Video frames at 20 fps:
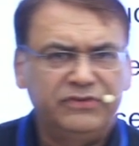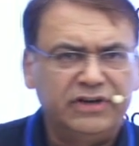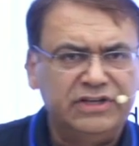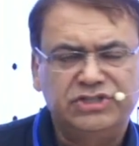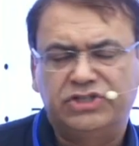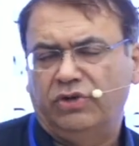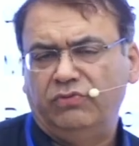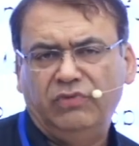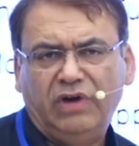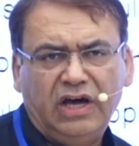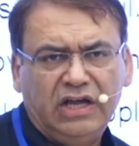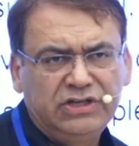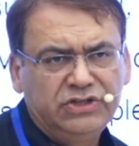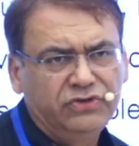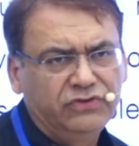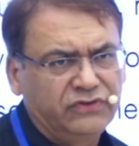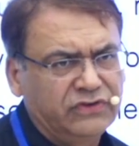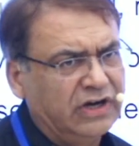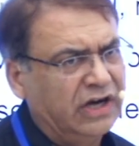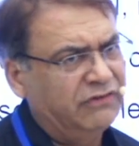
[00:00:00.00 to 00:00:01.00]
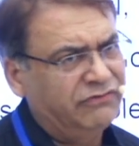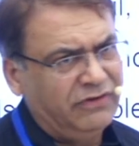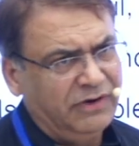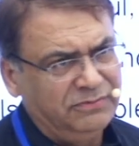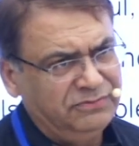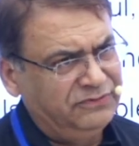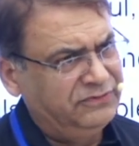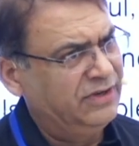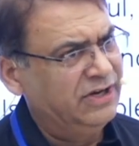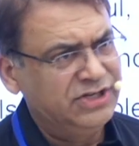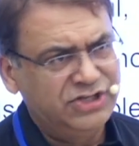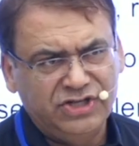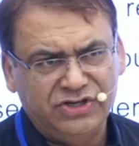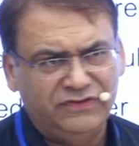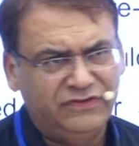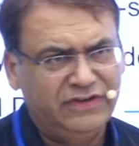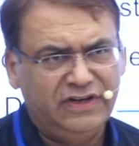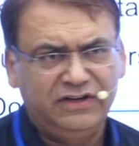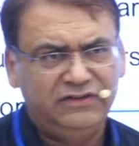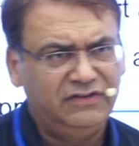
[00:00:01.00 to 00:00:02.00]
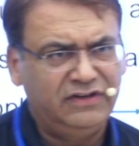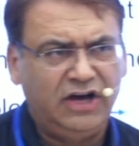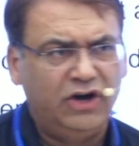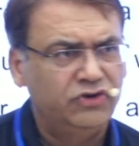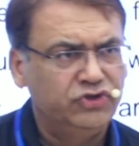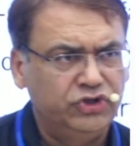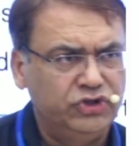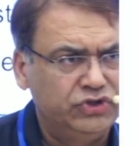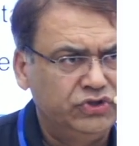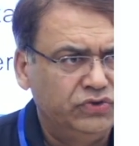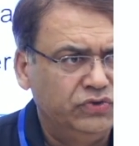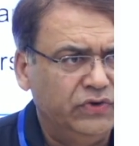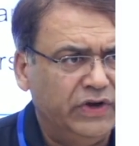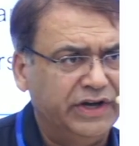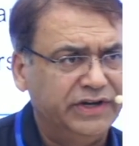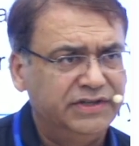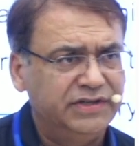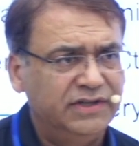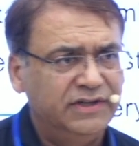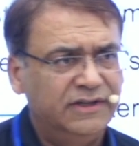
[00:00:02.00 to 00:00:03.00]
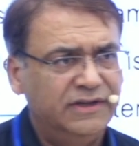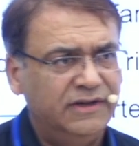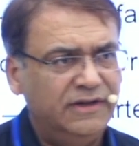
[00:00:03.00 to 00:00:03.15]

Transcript: station 1, you start from station 6, how you do it?